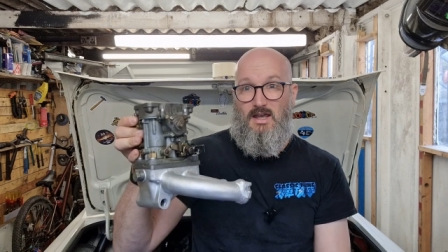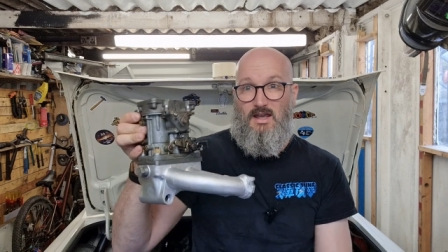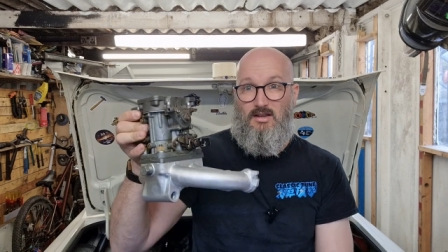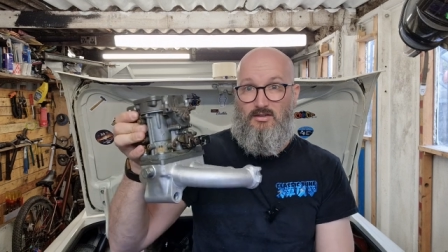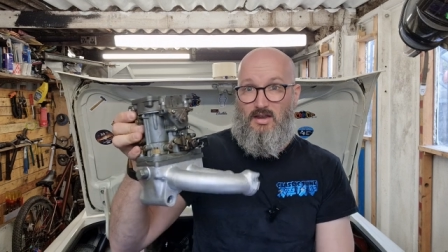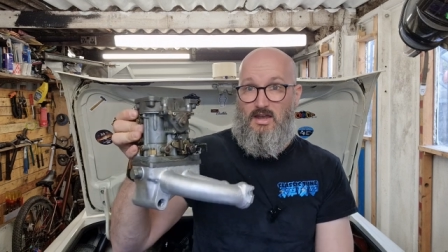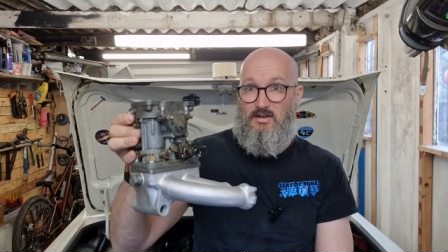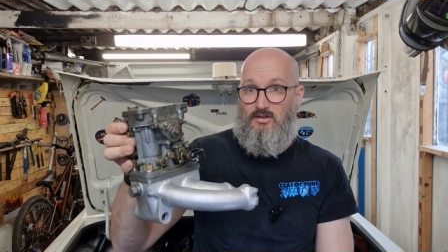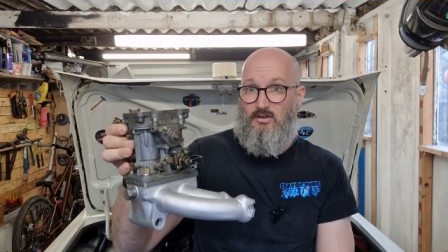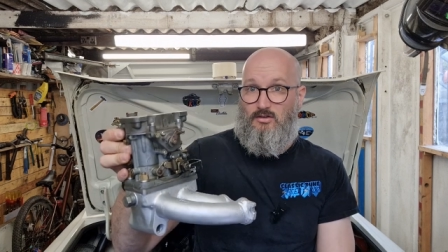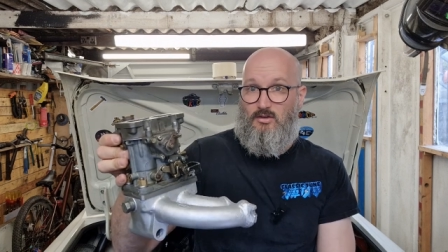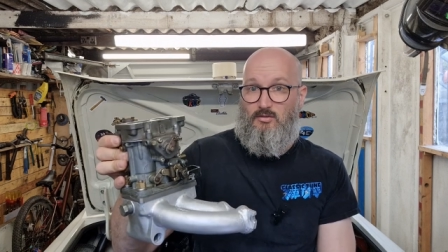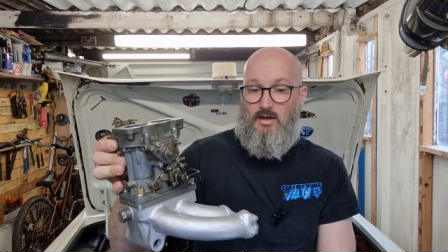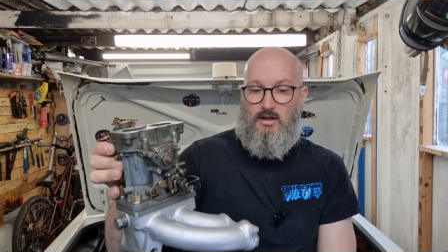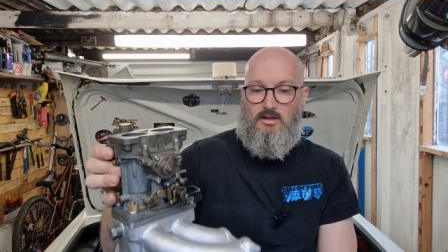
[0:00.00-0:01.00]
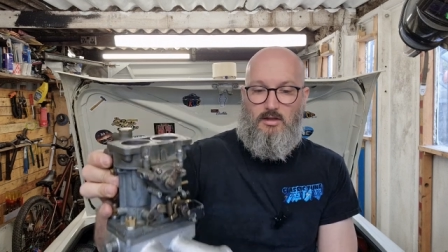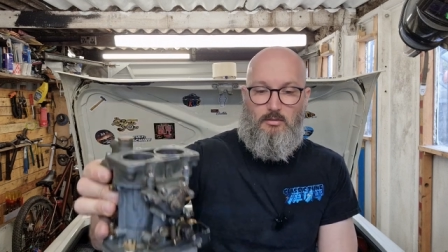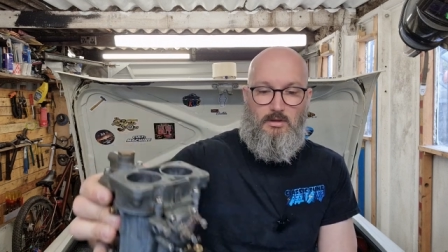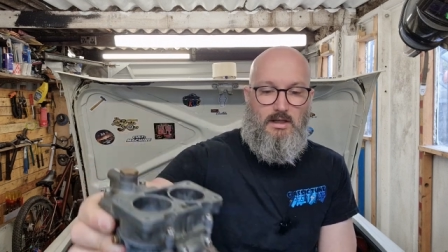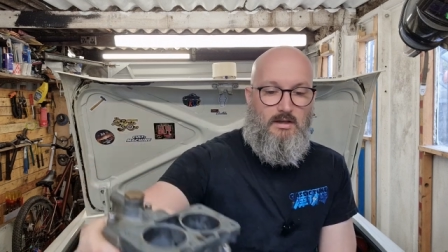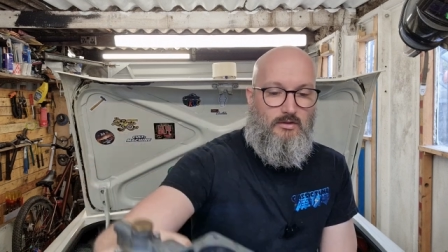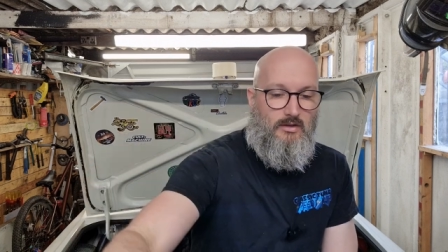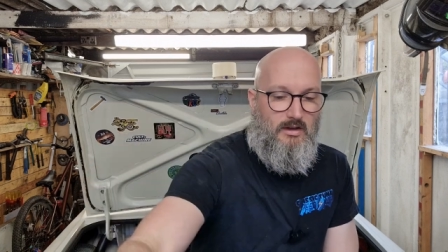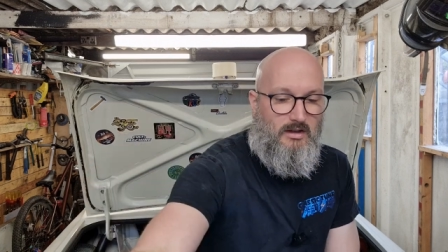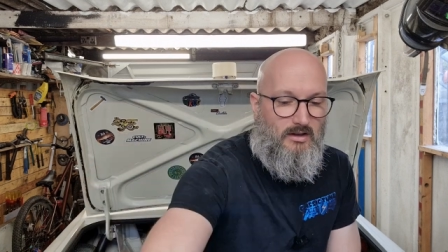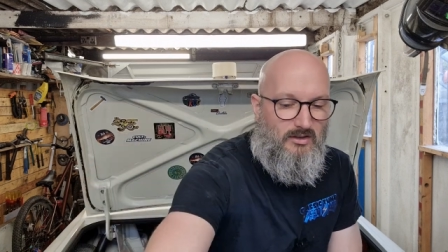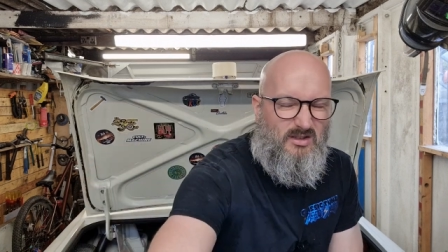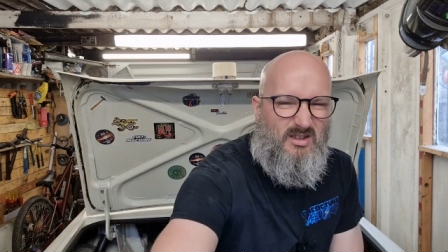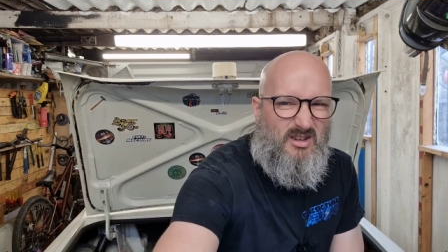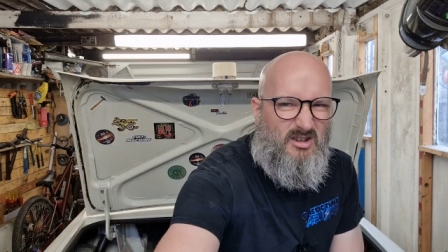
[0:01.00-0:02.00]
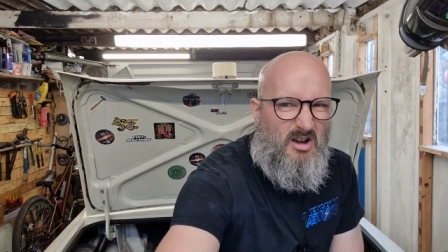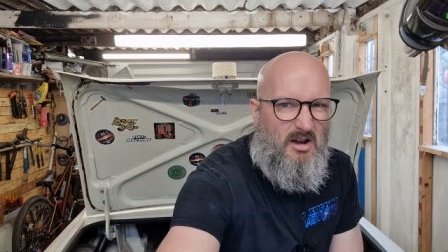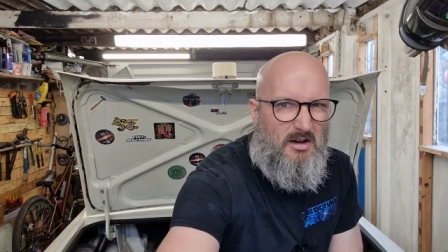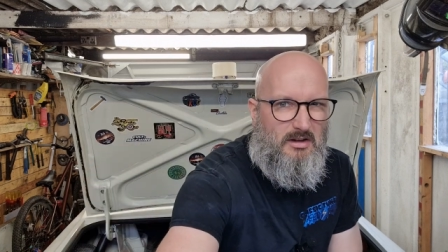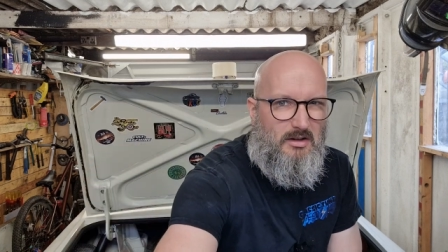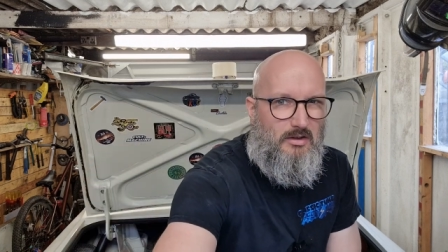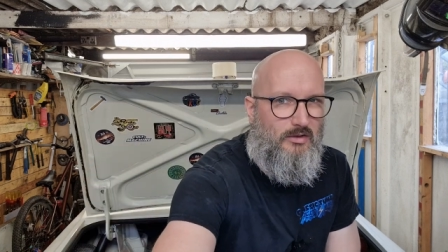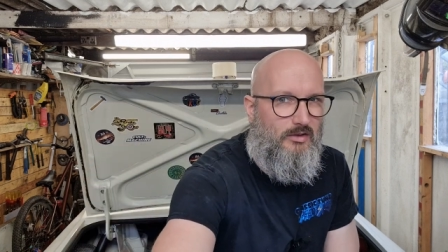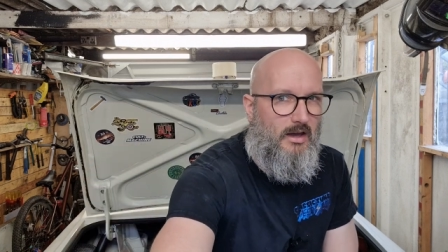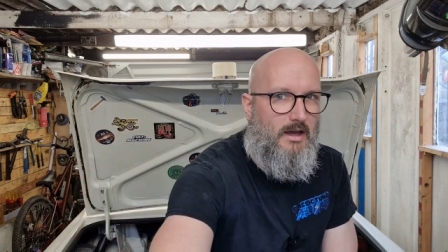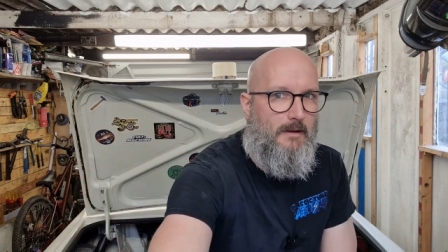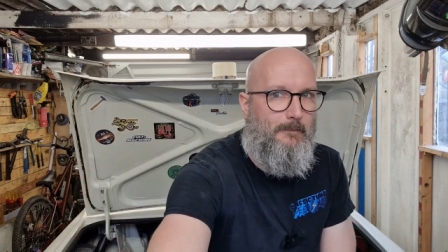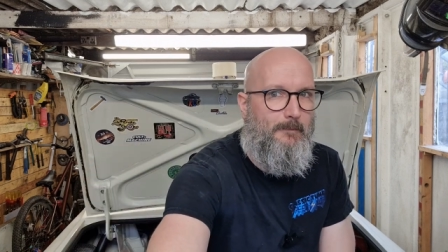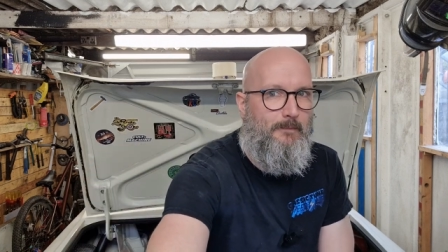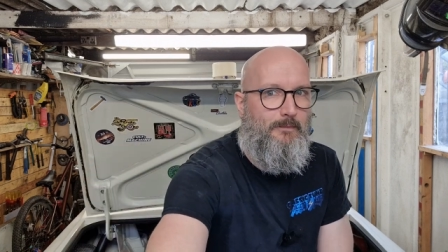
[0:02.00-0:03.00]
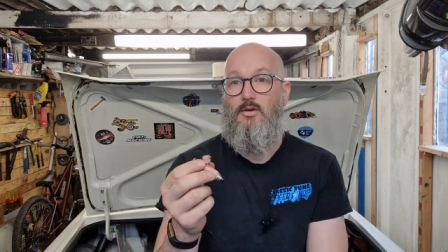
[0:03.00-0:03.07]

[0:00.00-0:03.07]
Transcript: It takes it as the vacuum needs it, and it's kind of the same.